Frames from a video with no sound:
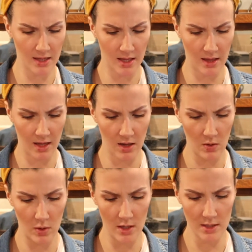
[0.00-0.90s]
I think it
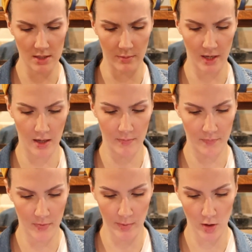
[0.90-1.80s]
was, let me,
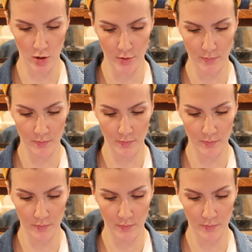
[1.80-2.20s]
let me look.